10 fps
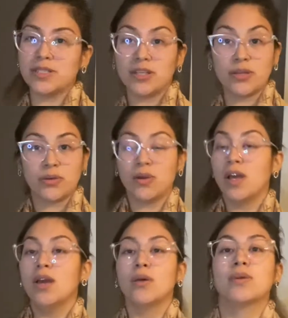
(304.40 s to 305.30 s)
to
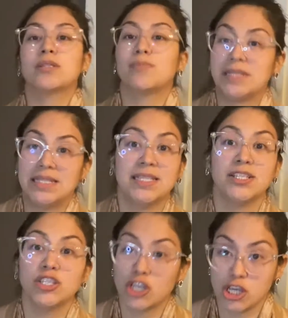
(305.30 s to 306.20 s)
what's pleasing
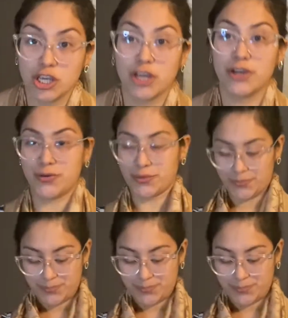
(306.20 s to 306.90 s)
to you,